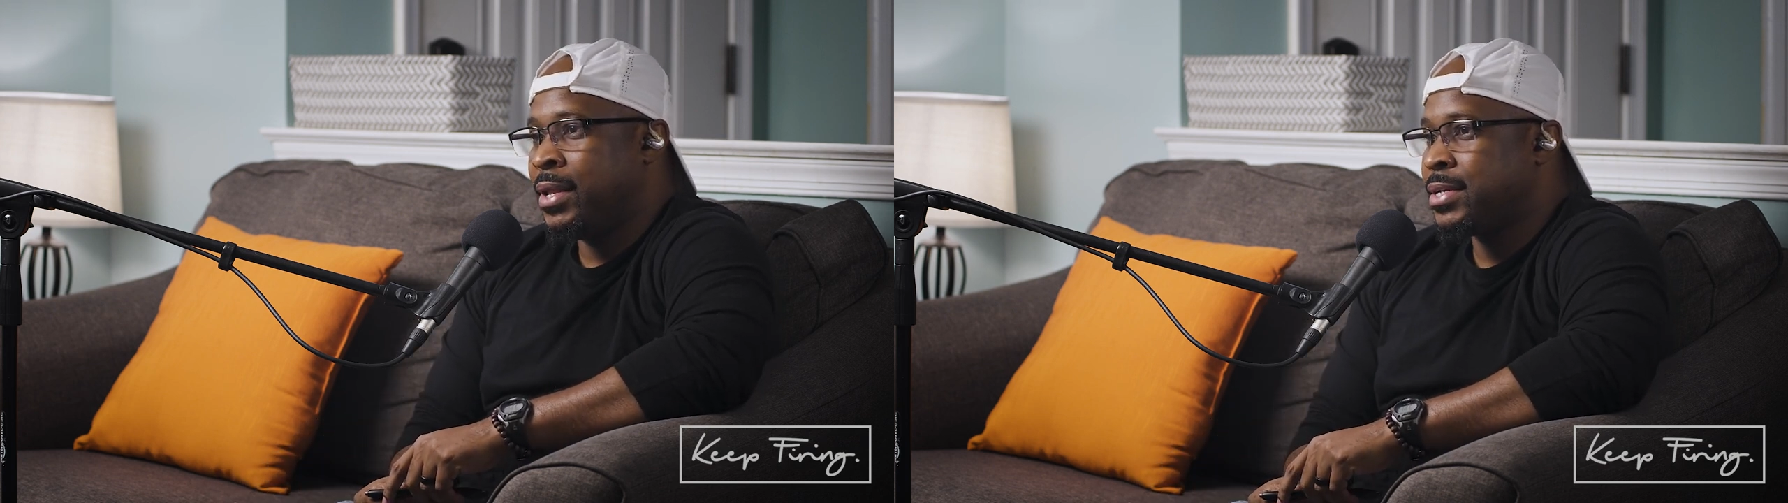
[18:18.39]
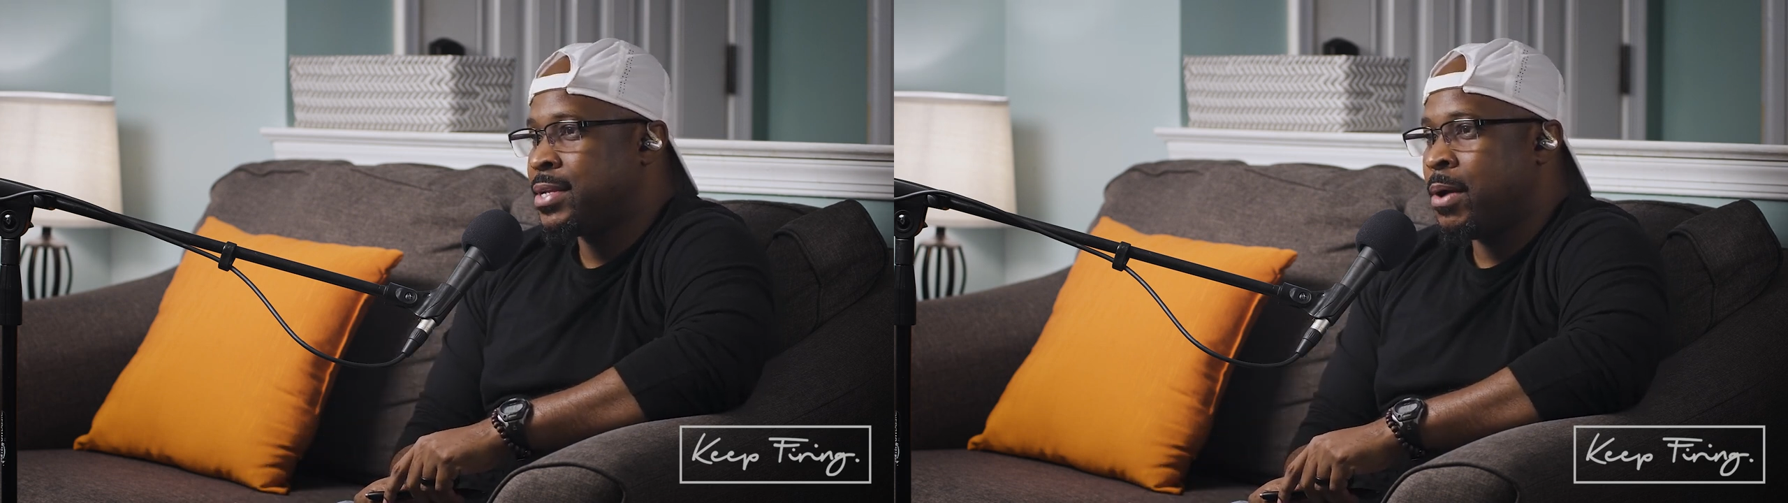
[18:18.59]

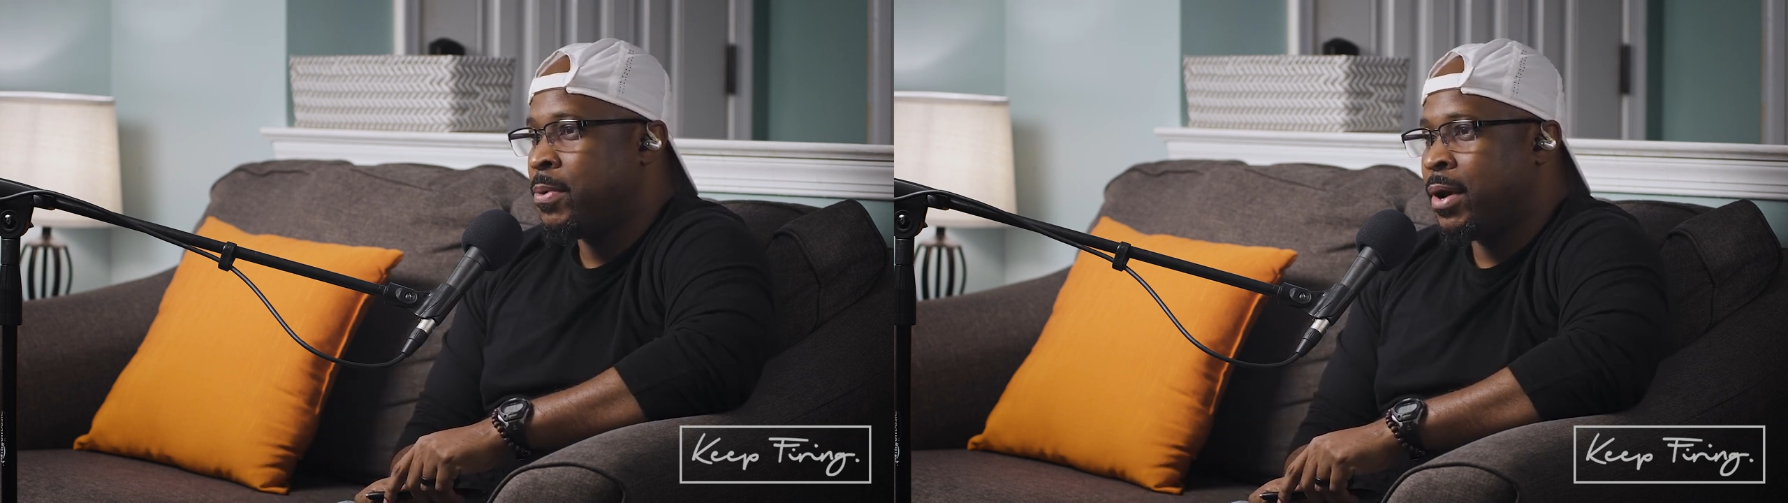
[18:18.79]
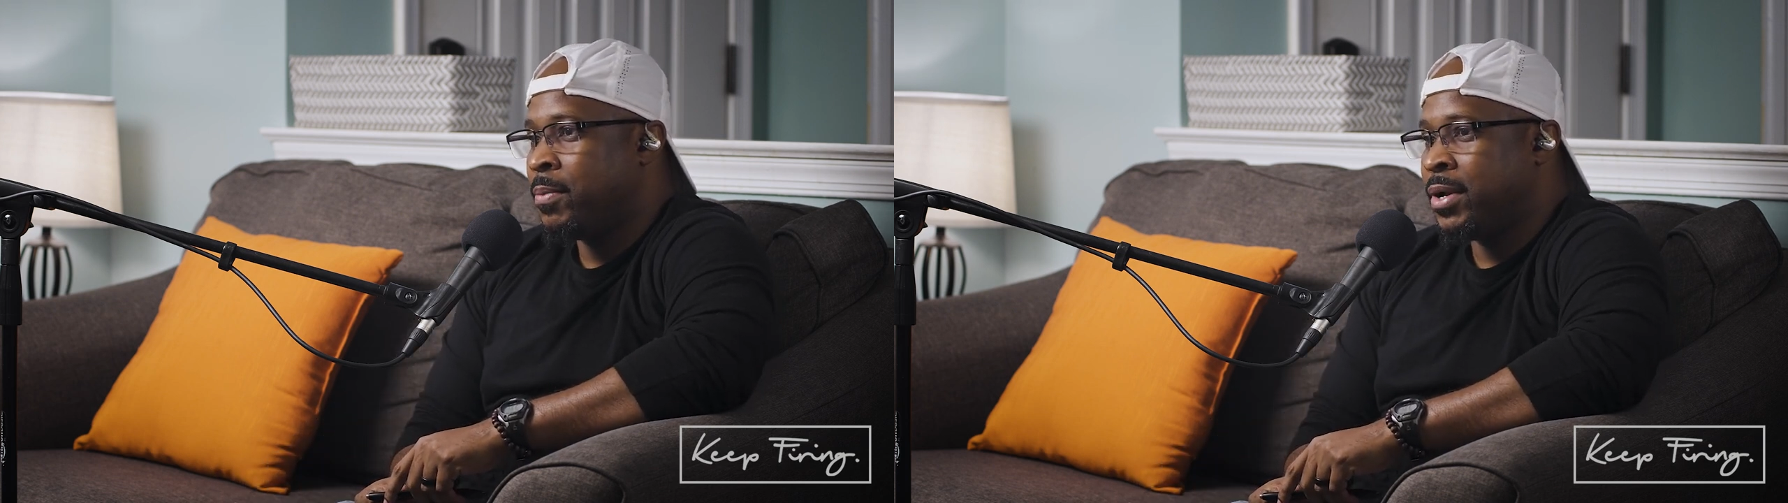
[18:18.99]
That's not
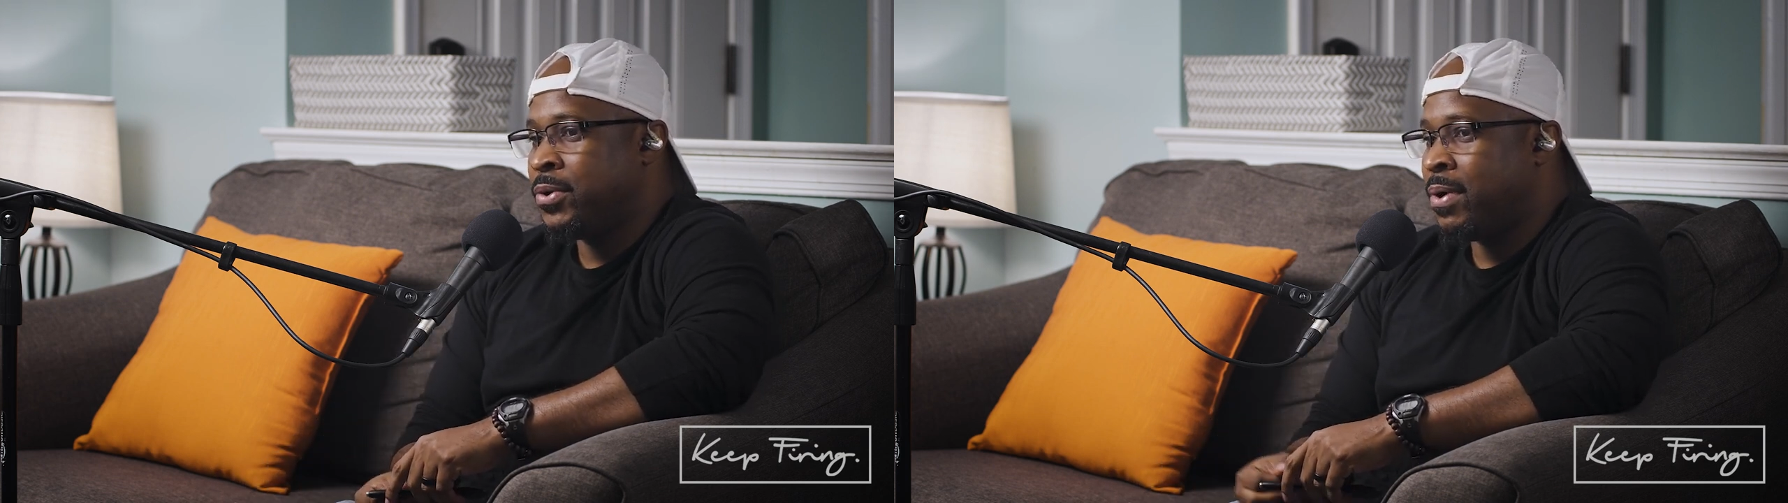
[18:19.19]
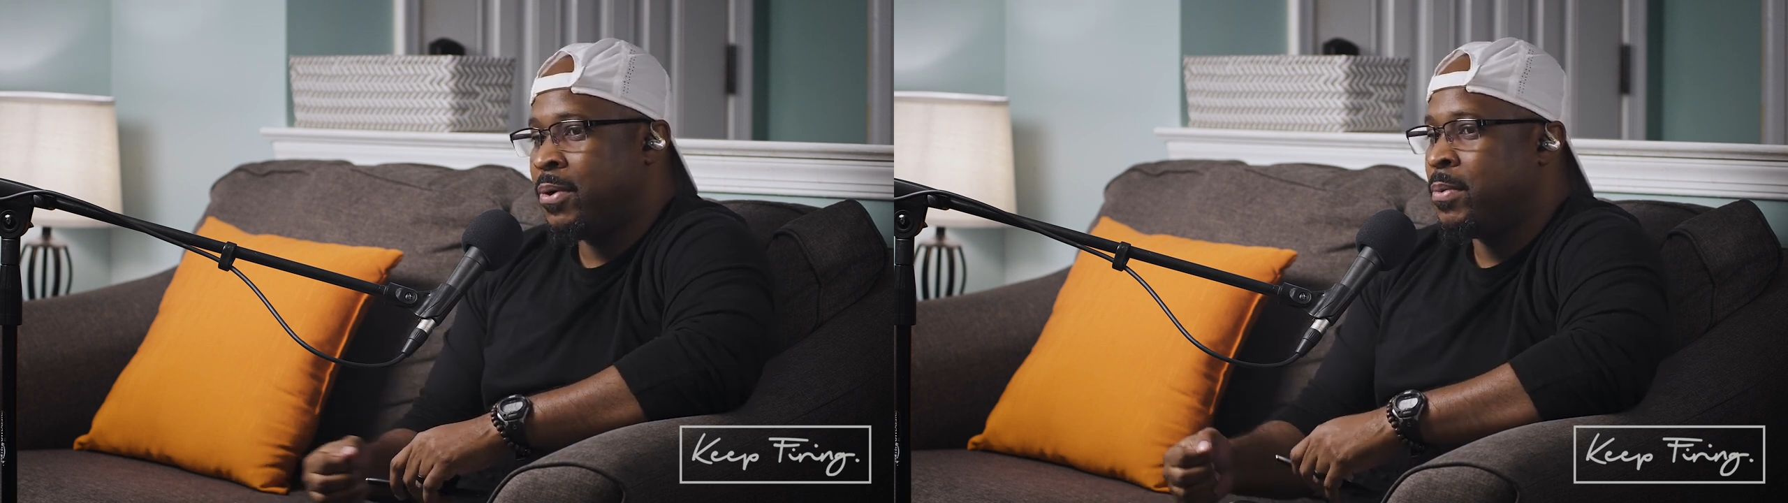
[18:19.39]
what I want to
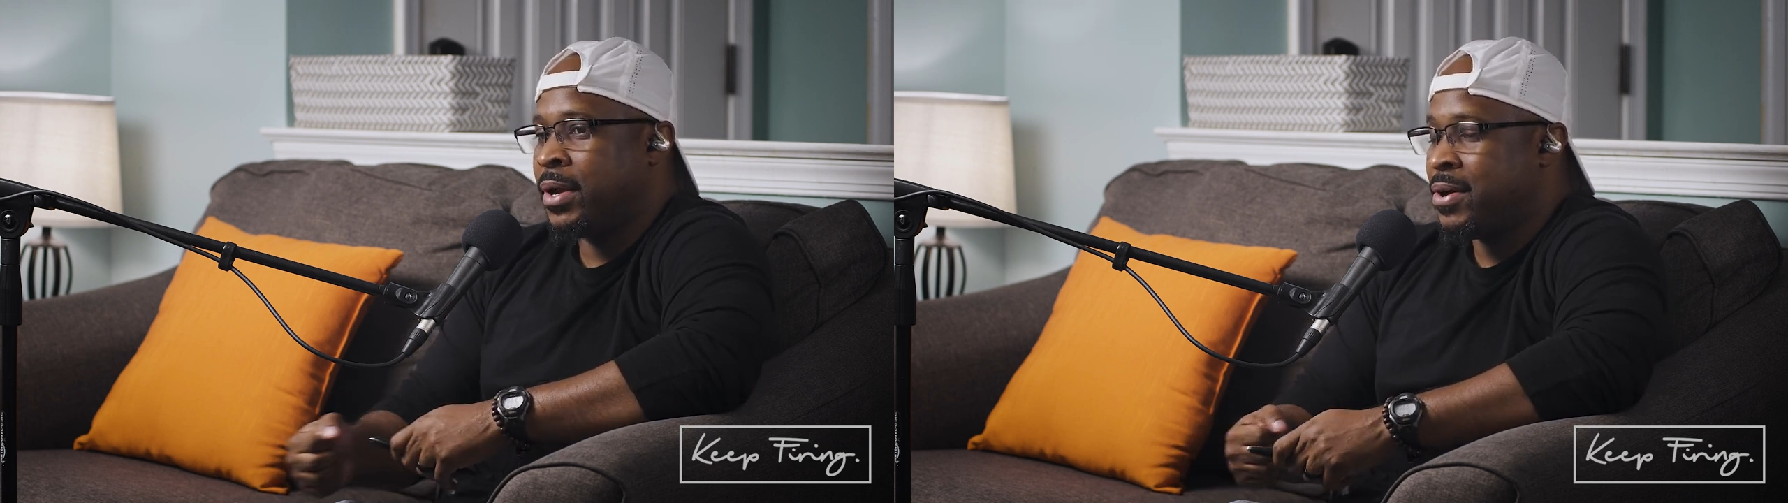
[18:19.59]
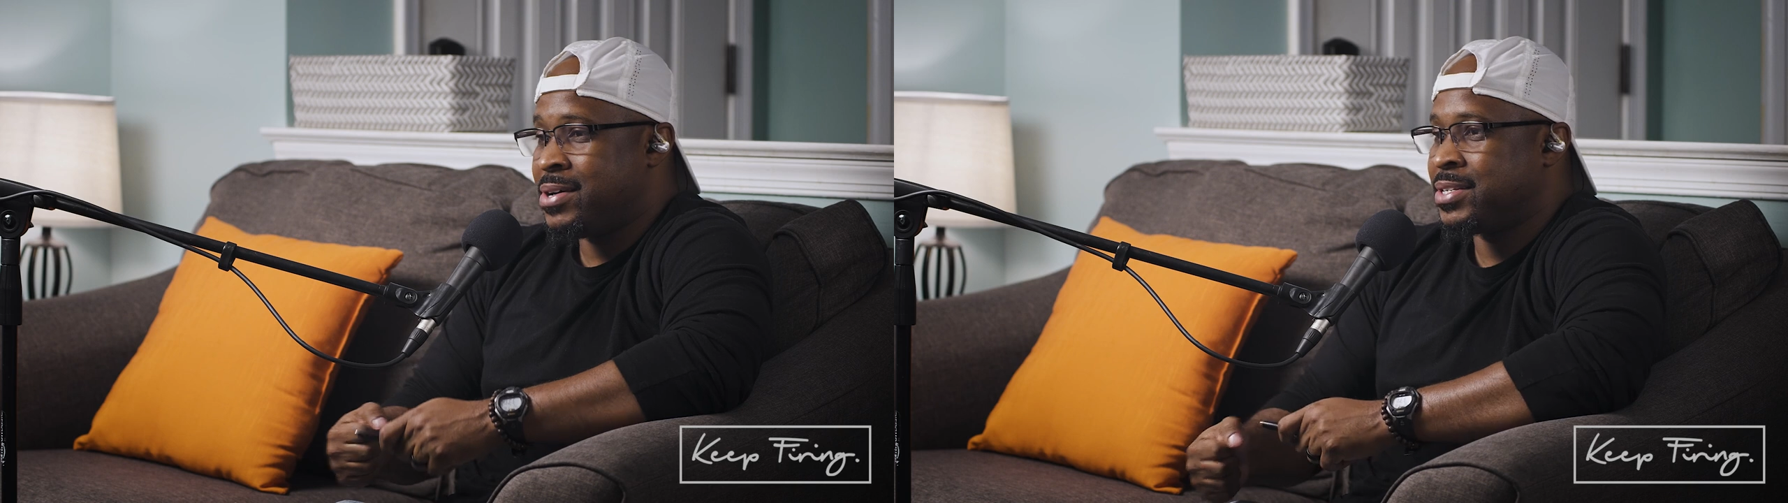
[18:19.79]
do. I don't
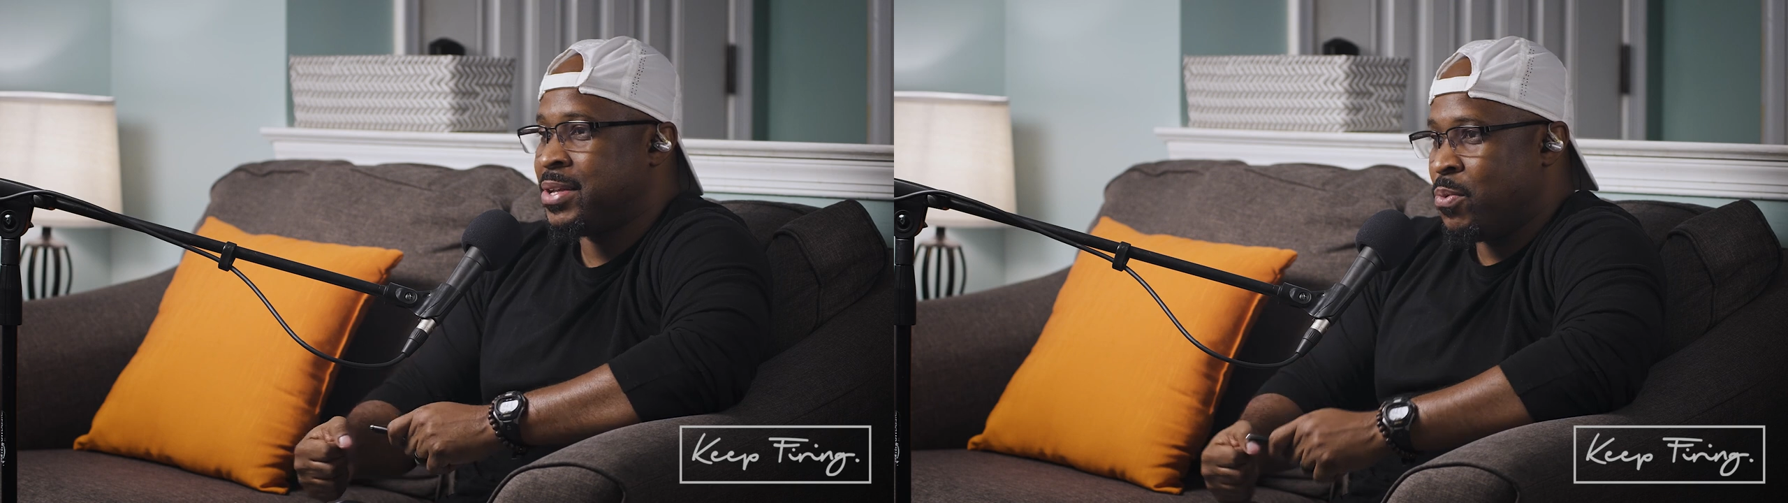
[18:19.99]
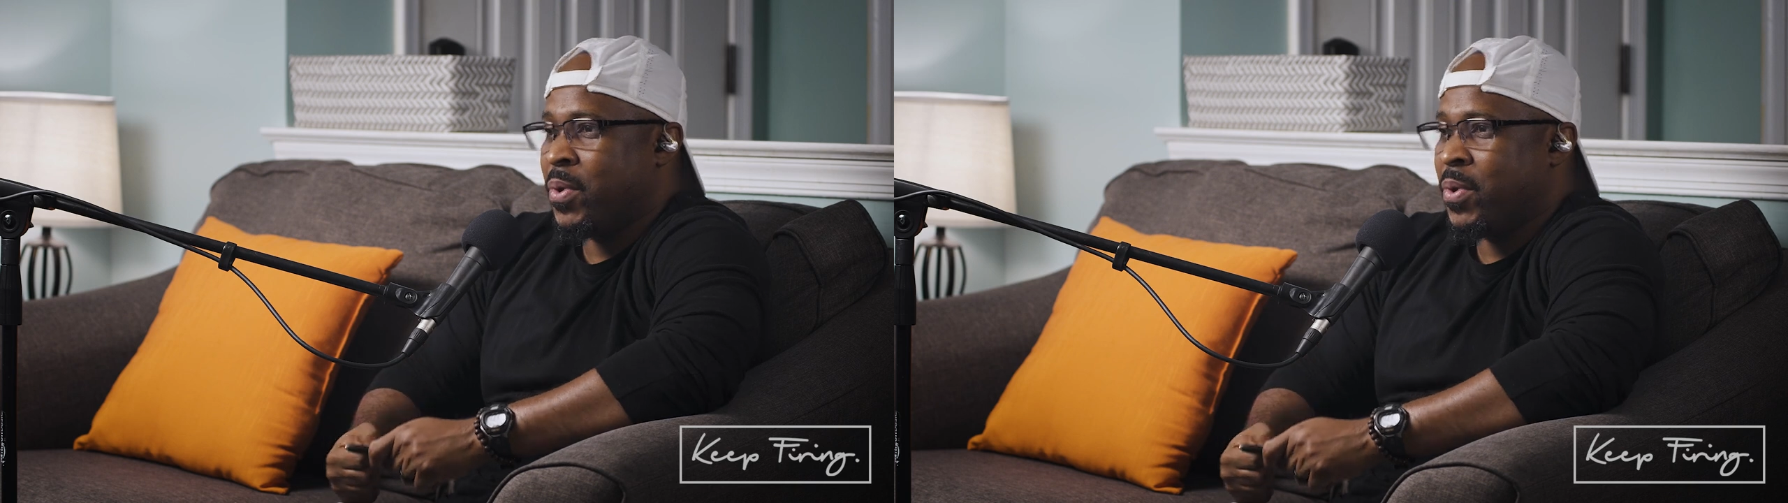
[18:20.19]
want to constantly